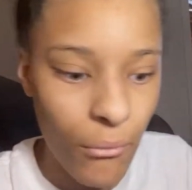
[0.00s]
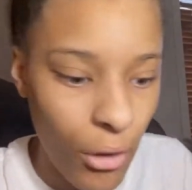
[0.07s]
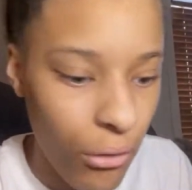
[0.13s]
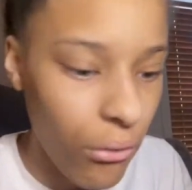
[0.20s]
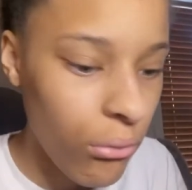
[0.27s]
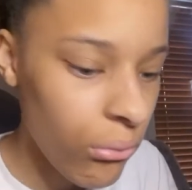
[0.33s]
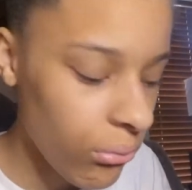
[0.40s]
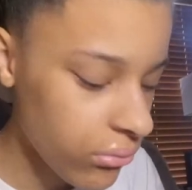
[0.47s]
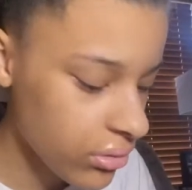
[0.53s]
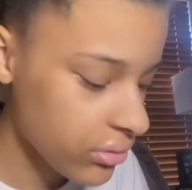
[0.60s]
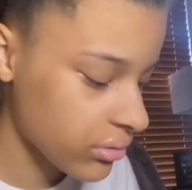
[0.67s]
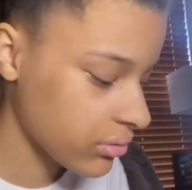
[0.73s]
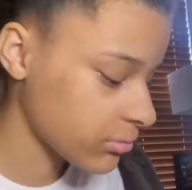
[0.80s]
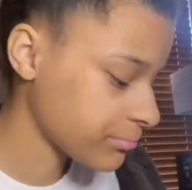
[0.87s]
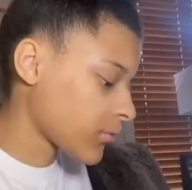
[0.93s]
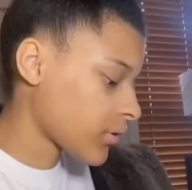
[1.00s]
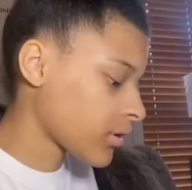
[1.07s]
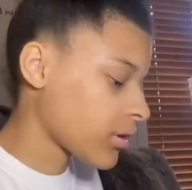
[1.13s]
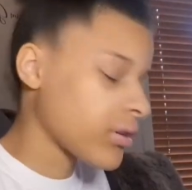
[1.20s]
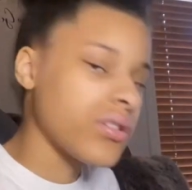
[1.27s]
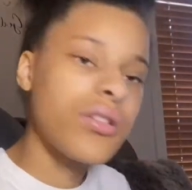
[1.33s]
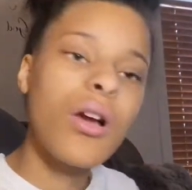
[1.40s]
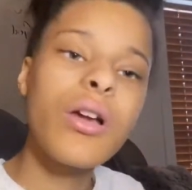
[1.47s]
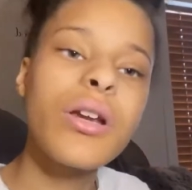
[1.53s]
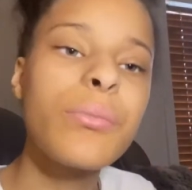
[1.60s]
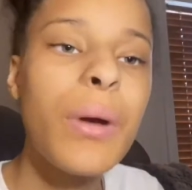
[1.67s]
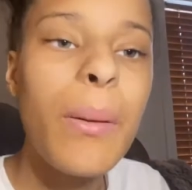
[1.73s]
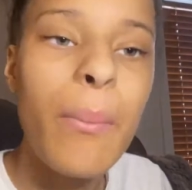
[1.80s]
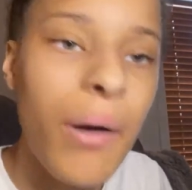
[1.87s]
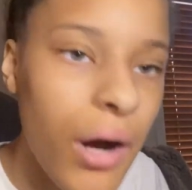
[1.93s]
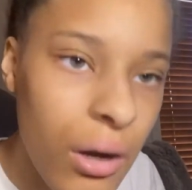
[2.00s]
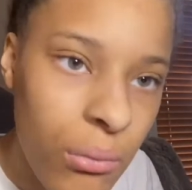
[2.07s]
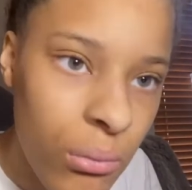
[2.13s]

Oops. Y'all hear my mom.